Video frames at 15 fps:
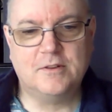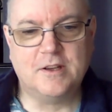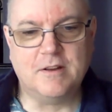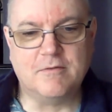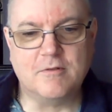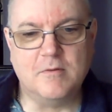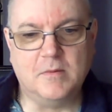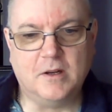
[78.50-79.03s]

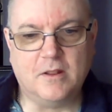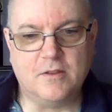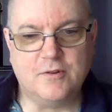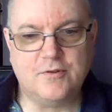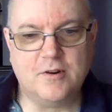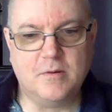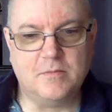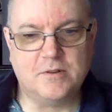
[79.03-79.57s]
on the
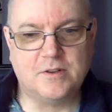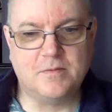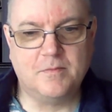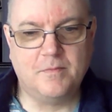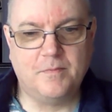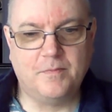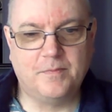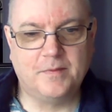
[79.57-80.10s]
drums.
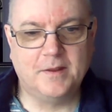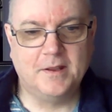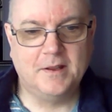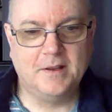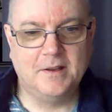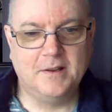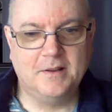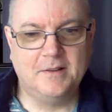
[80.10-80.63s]

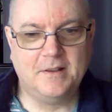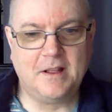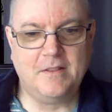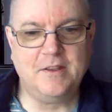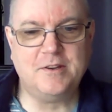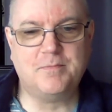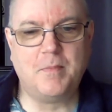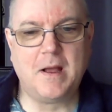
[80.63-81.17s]
Now,
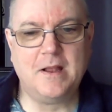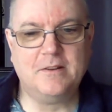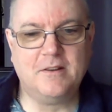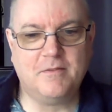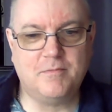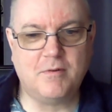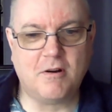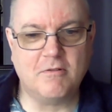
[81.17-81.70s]
this band
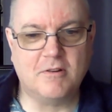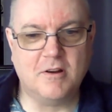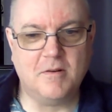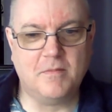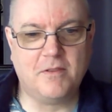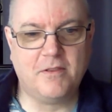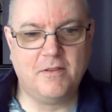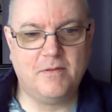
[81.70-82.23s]
have broke
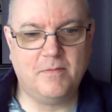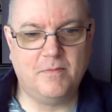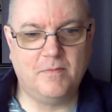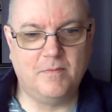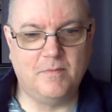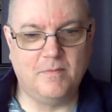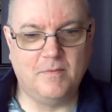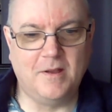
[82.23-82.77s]
up
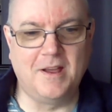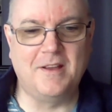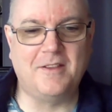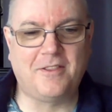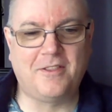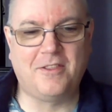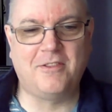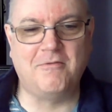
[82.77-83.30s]

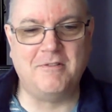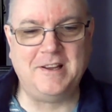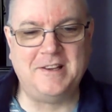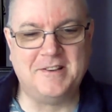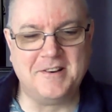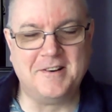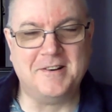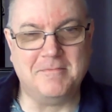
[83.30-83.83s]
three
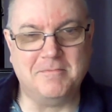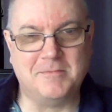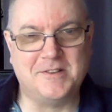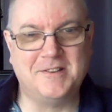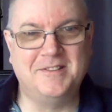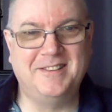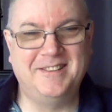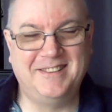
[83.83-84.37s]
times.